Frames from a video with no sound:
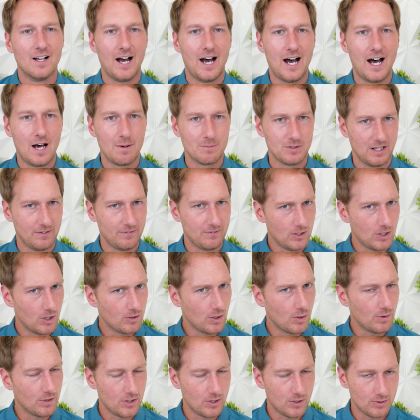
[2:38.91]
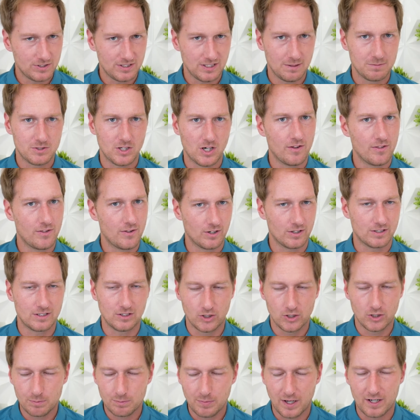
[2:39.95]
Um, if you don't know what no-see-ums are, they're like the
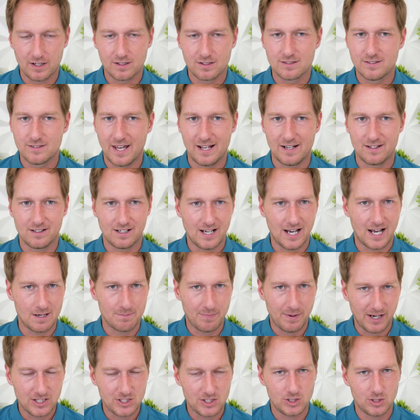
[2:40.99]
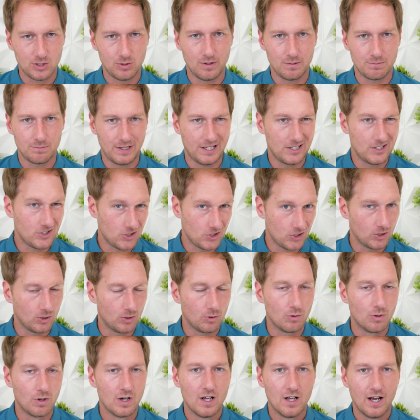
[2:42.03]
little bugs that kind of bite you and pinch
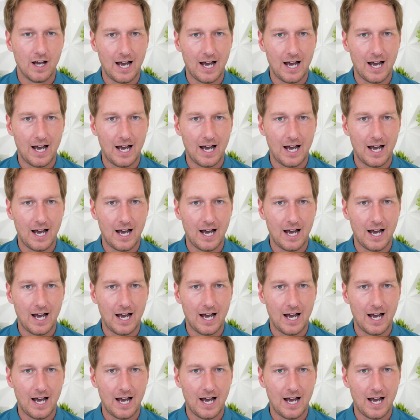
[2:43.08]
you,